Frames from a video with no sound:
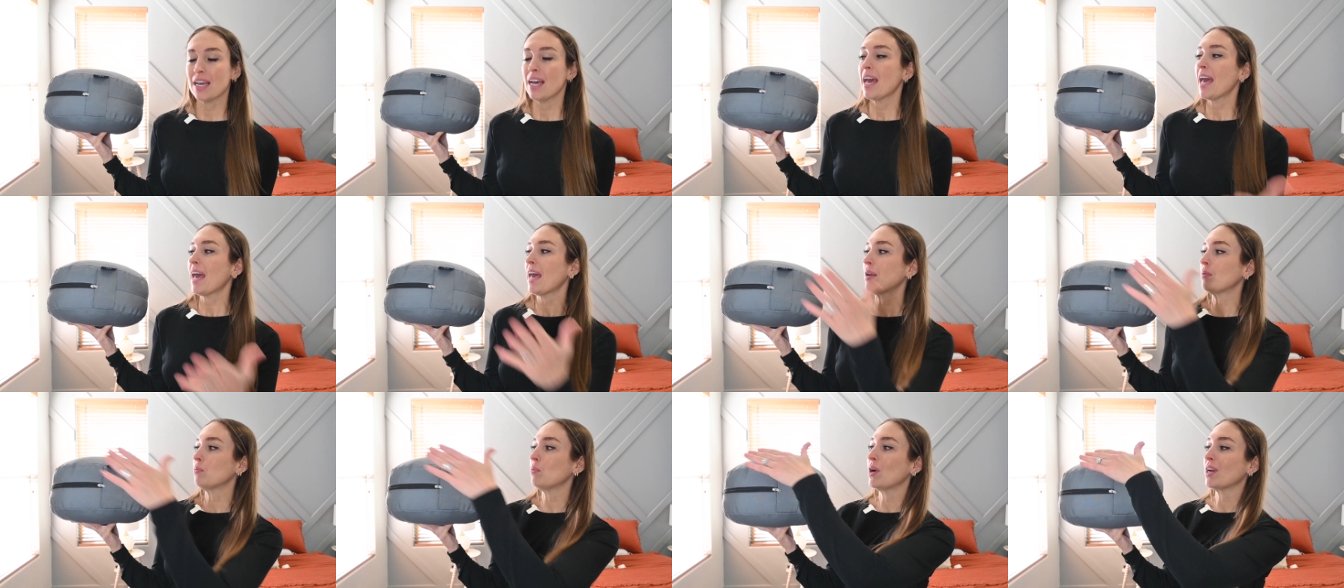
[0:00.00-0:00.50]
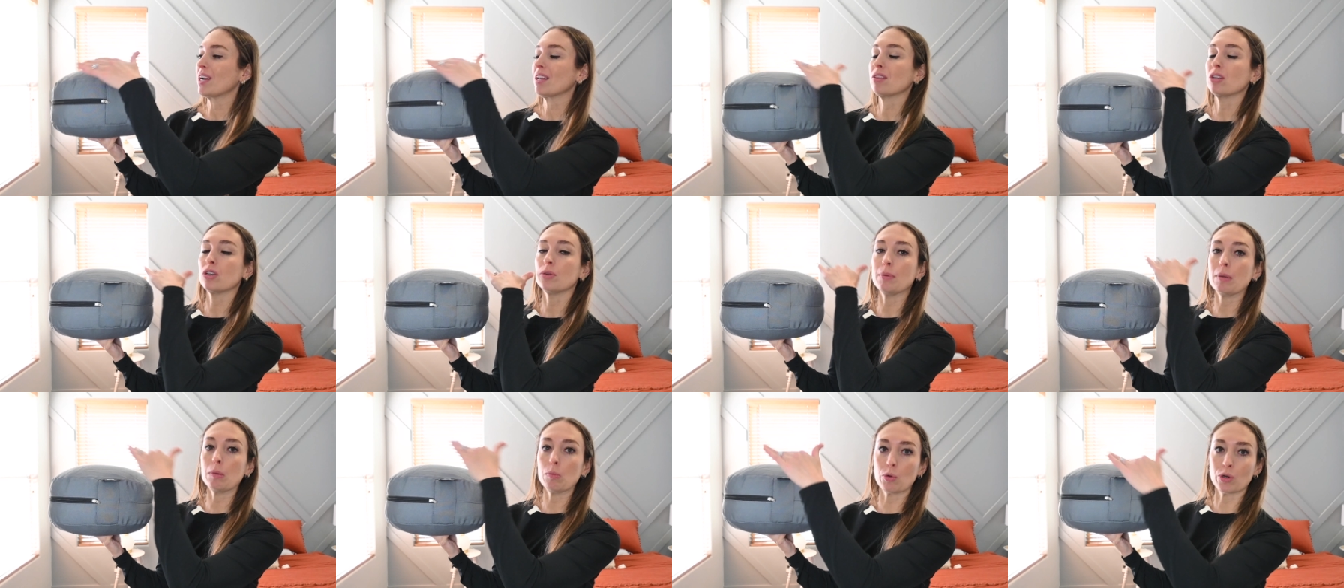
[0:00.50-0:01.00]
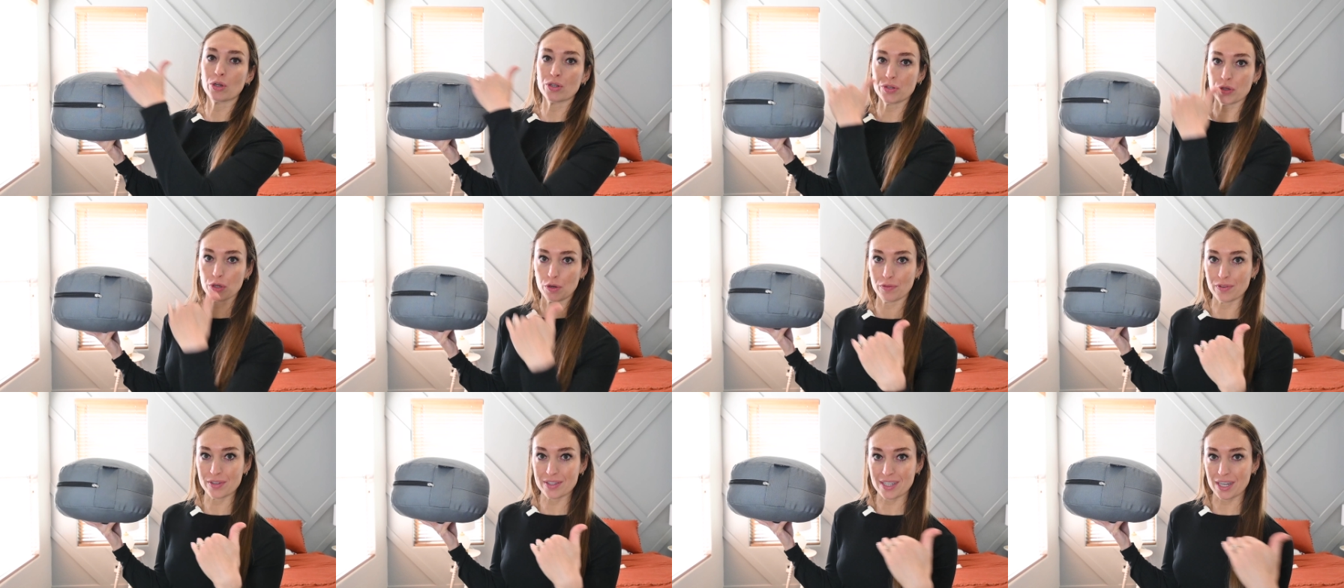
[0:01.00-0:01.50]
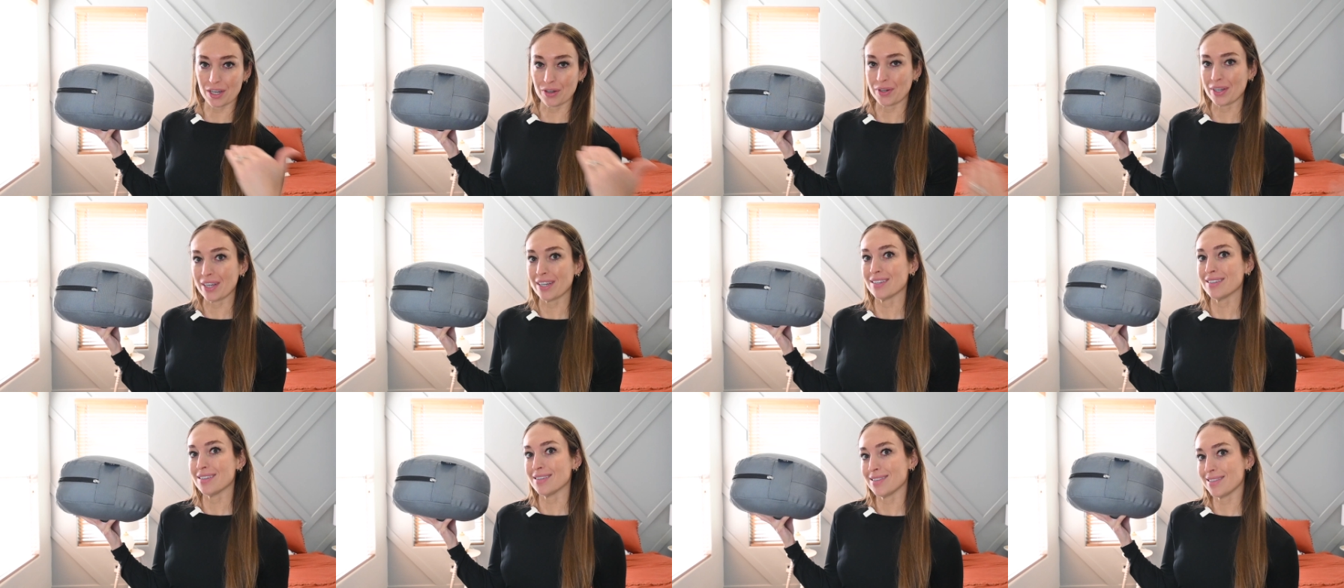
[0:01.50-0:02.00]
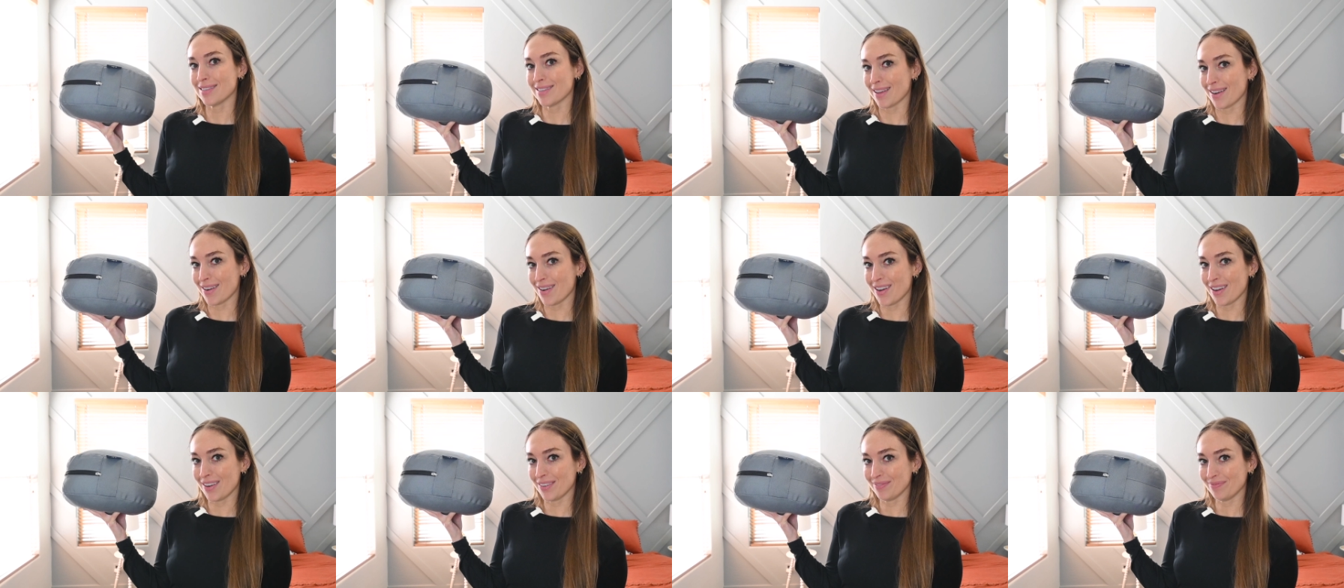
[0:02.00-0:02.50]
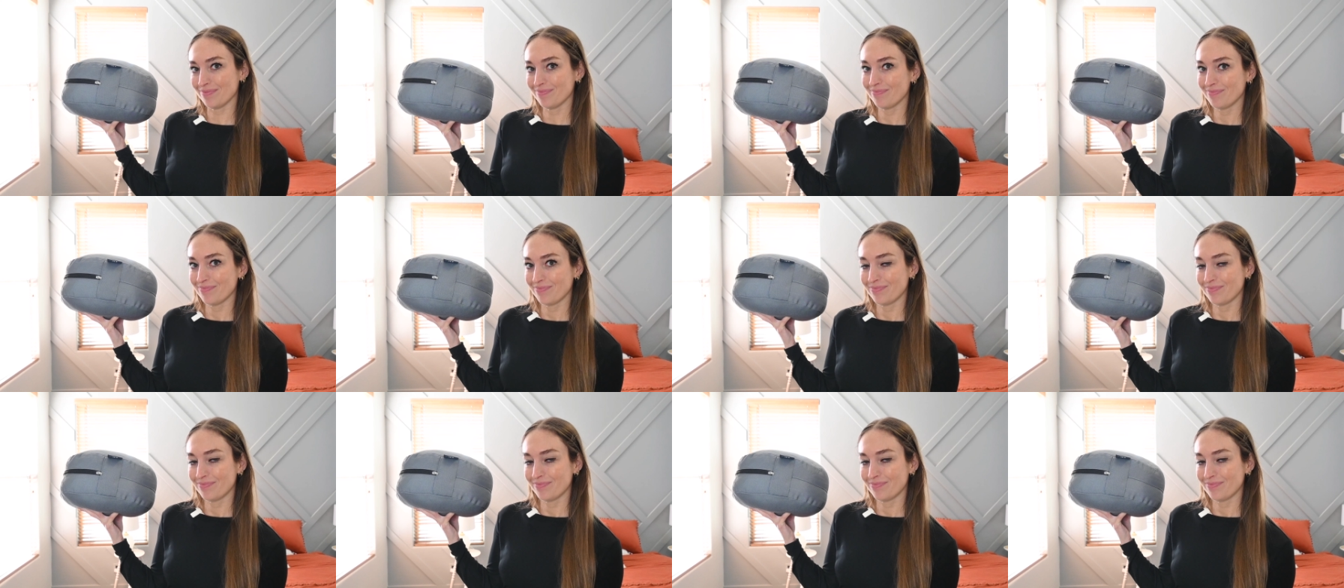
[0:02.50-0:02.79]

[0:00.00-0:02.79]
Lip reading: and want a little bit more surface area to sit on.